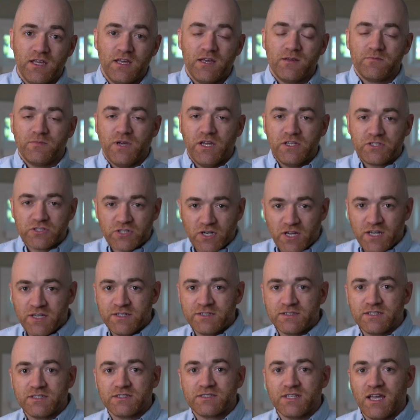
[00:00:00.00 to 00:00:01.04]
By trying
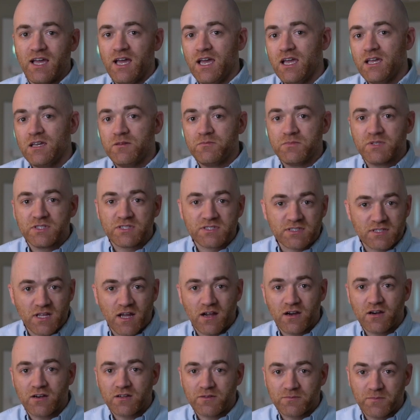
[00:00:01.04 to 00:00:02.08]
to time the
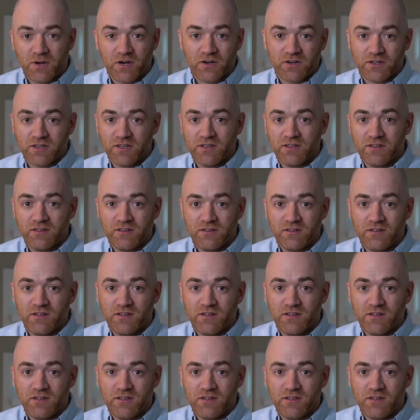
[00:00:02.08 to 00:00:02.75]
stock market,